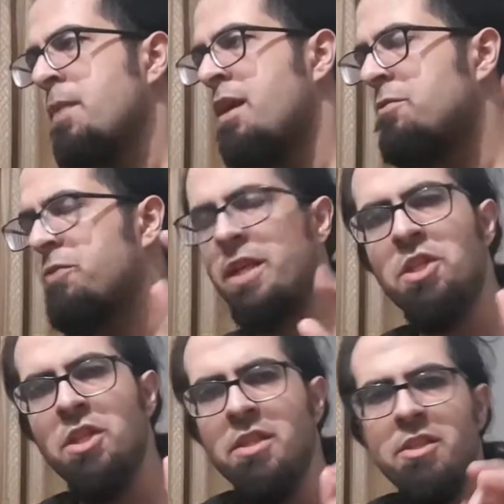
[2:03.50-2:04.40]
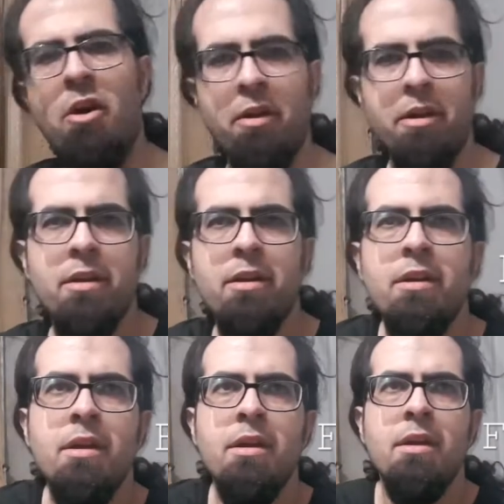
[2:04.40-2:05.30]
French song.
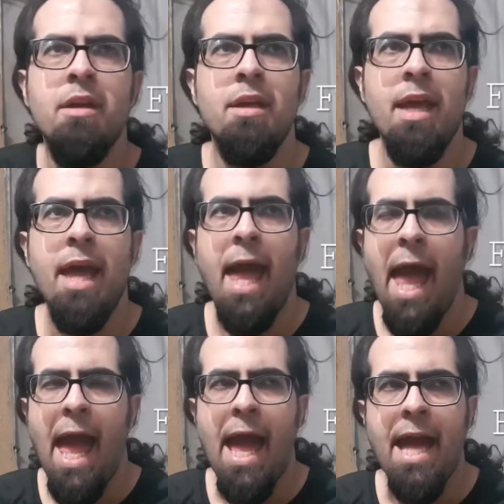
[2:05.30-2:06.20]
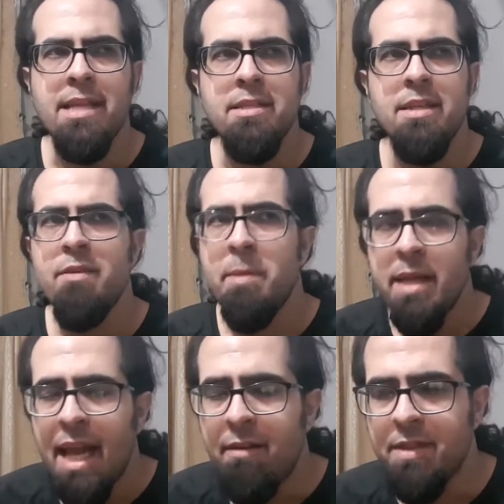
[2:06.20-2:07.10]
And everybody
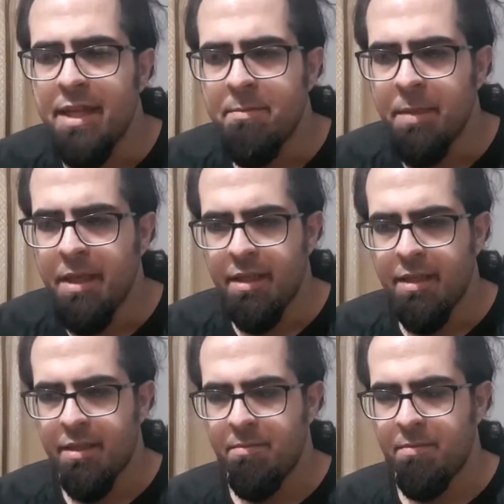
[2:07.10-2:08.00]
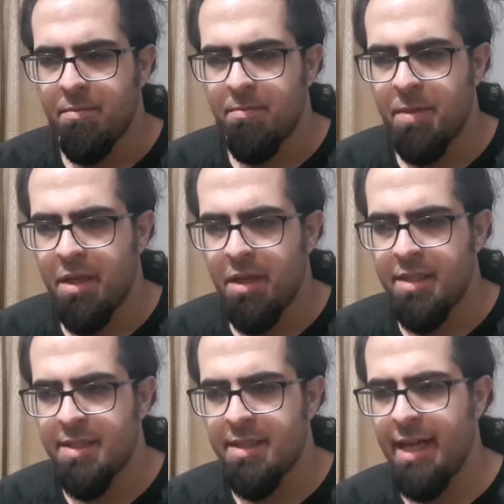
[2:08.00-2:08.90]
laughed at me,
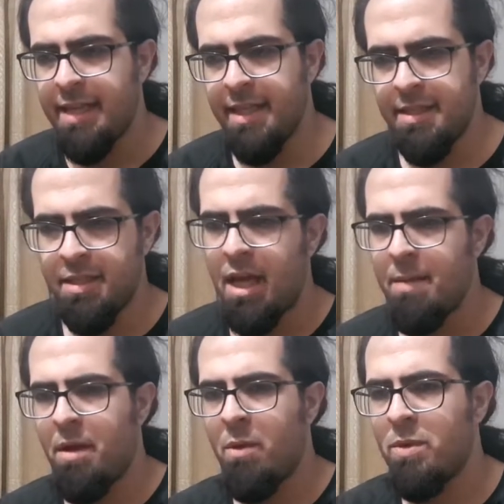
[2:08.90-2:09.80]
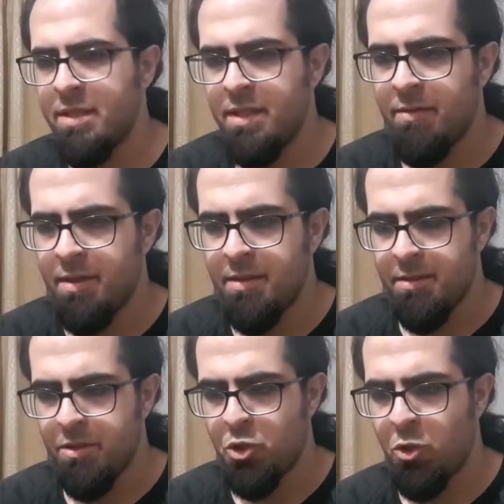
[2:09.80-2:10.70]
because at that time I wasn't
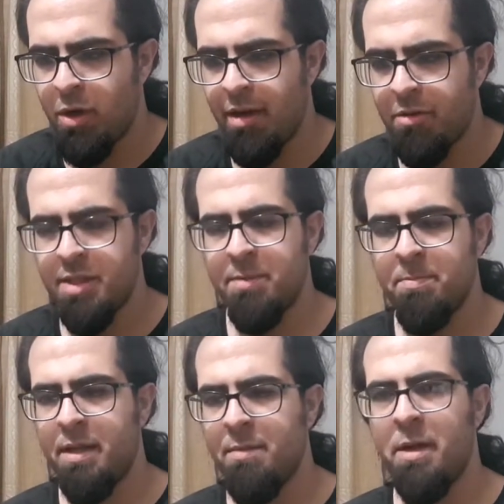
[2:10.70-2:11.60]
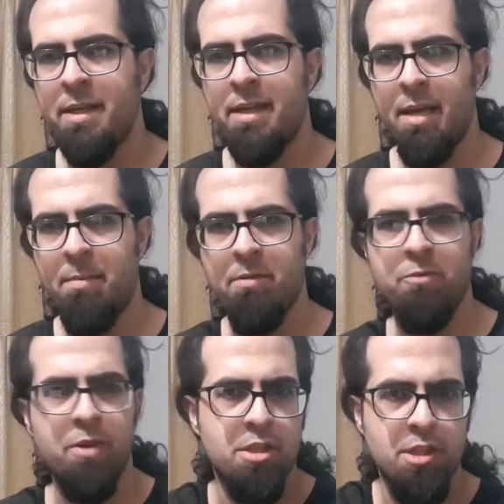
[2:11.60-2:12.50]
even sure how to spell my name in
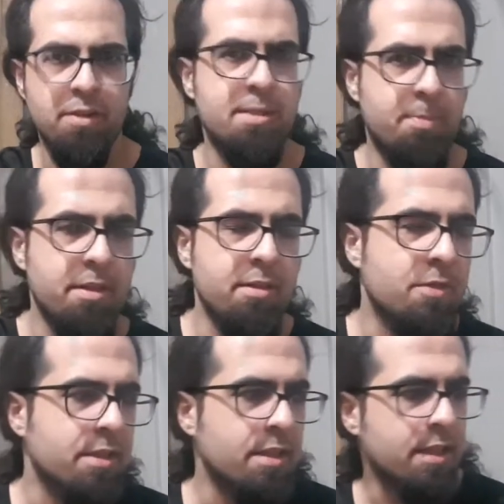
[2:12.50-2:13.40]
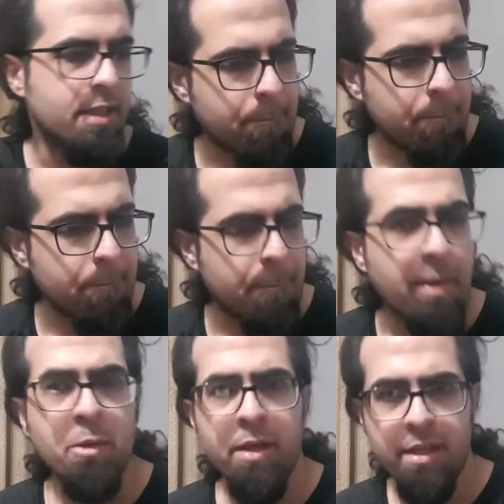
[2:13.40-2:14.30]
French, if it's spelled differently. By
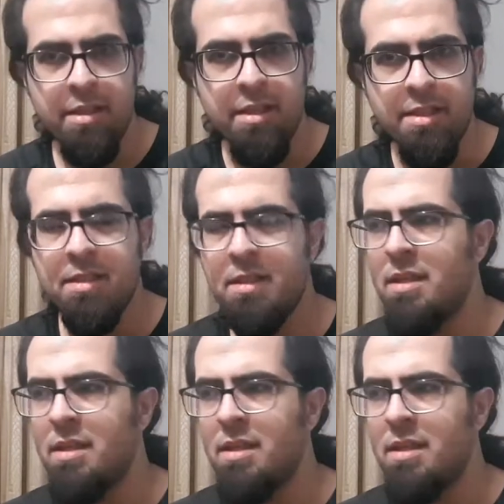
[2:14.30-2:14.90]
the way, it does.